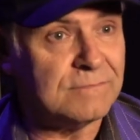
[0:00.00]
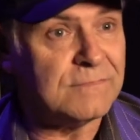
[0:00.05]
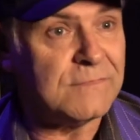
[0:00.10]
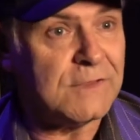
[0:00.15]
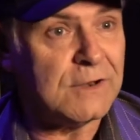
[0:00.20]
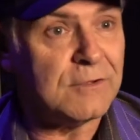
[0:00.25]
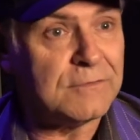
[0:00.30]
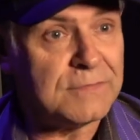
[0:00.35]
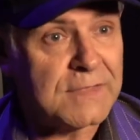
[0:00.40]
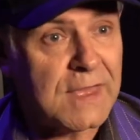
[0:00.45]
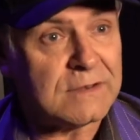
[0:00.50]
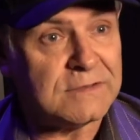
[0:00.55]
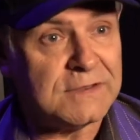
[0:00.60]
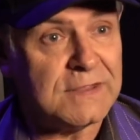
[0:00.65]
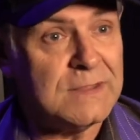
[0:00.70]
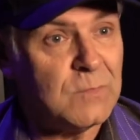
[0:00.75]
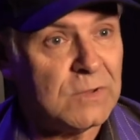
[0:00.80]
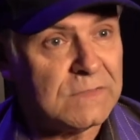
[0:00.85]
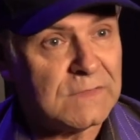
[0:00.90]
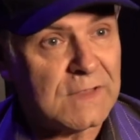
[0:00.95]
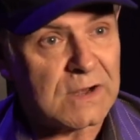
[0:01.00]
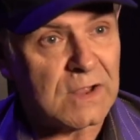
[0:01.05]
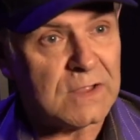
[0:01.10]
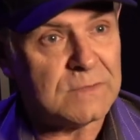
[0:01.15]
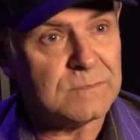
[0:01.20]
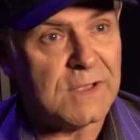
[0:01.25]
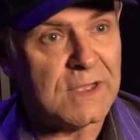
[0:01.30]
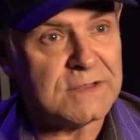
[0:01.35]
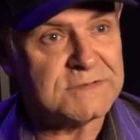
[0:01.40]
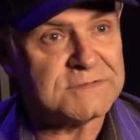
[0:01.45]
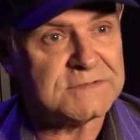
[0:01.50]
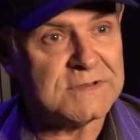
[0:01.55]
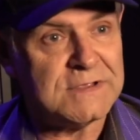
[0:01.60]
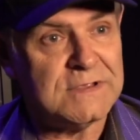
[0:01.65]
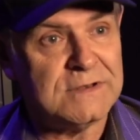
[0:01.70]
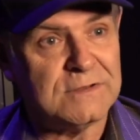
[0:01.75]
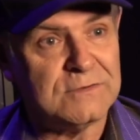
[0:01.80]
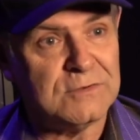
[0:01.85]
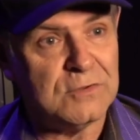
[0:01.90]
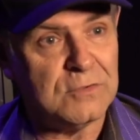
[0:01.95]
that demon that I had
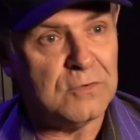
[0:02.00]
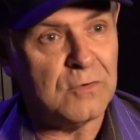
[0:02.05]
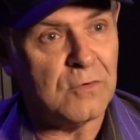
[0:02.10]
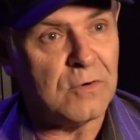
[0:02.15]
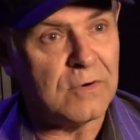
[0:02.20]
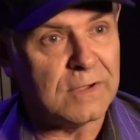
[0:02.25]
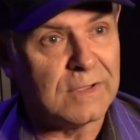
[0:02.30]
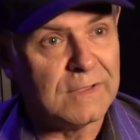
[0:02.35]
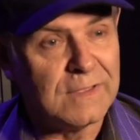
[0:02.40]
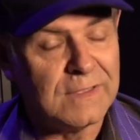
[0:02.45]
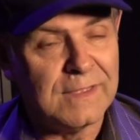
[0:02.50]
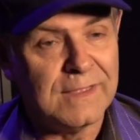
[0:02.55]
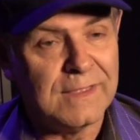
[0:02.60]
seen in New York.